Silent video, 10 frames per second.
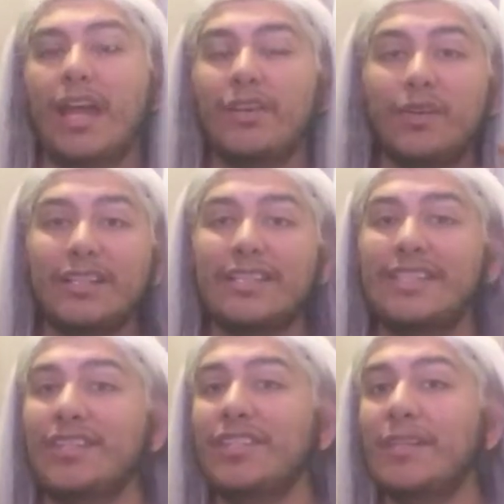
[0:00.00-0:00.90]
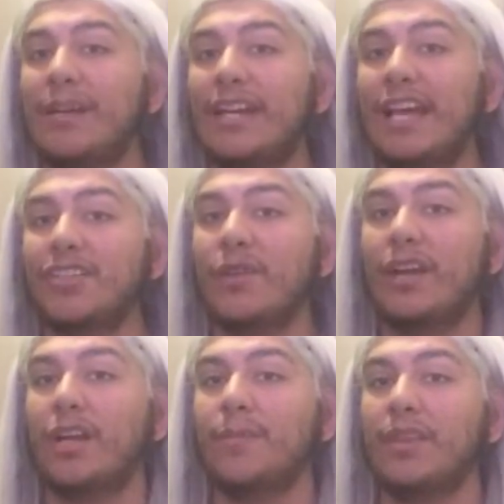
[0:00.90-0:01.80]
and you can still see my natural
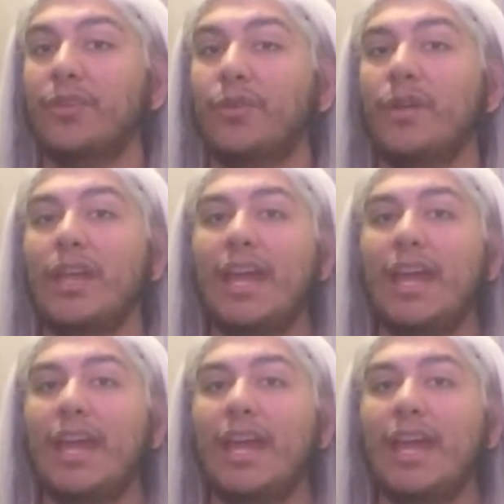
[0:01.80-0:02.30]
hair coming through.